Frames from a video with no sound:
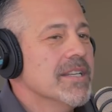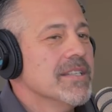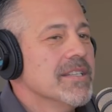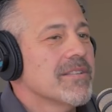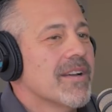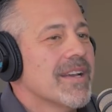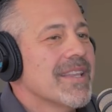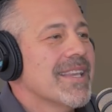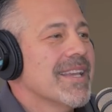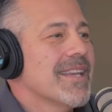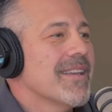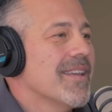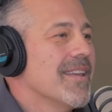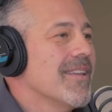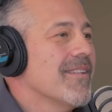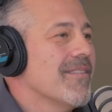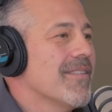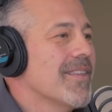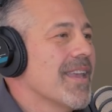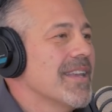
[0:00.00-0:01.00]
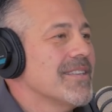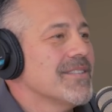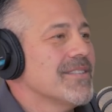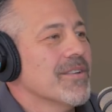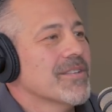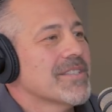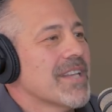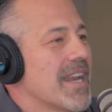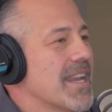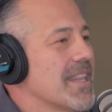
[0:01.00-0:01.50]
so i think you know it's
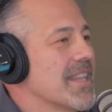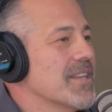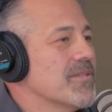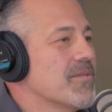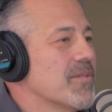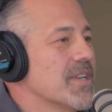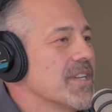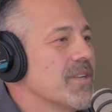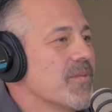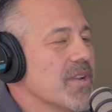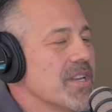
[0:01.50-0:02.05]
those kind of things where we,